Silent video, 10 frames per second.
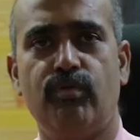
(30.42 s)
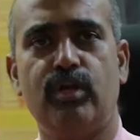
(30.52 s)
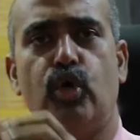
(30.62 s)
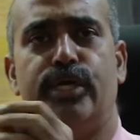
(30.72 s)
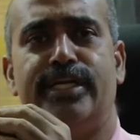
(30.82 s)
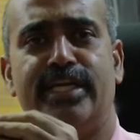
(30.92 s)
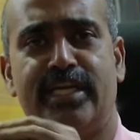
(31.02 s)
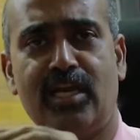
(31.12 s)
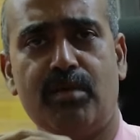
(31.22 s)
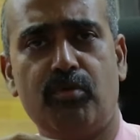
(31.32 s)
We'll go in
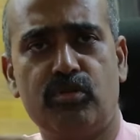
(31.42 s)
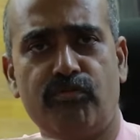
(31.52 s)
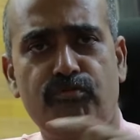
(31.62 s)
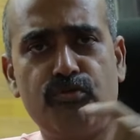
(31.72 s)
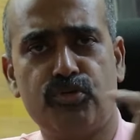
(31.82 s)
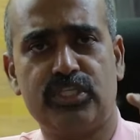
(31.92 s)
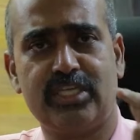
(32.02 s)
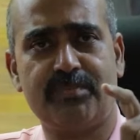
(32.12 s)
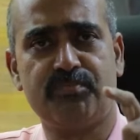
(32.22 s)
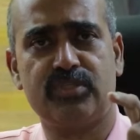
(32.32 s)
detail about the 4
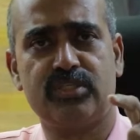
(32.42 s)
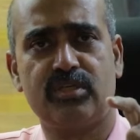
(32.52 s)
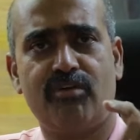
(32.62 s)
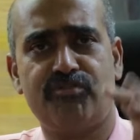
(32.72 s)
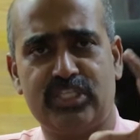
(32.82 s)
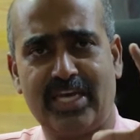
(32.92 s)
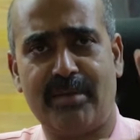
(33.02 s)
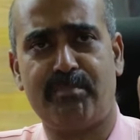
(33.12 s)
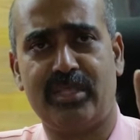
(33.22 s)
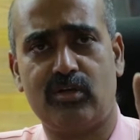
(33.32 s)
steps of the
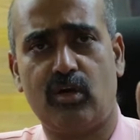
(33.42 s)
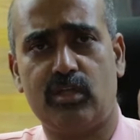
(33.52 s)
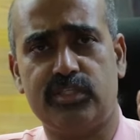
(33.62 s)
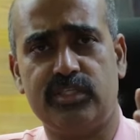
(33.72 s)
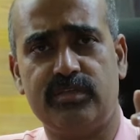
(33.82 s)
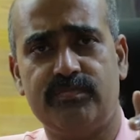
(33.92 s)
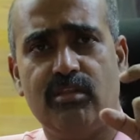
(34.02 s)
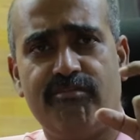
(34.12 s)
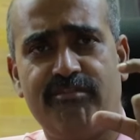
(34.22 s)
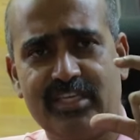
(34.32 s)
CHAMP methodology.
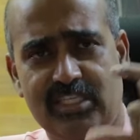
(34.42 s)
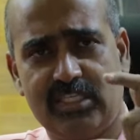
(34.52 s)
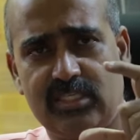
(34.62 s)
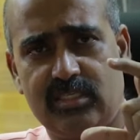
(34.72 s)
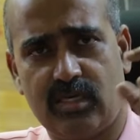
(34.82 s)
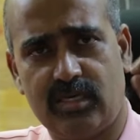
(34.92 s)
The first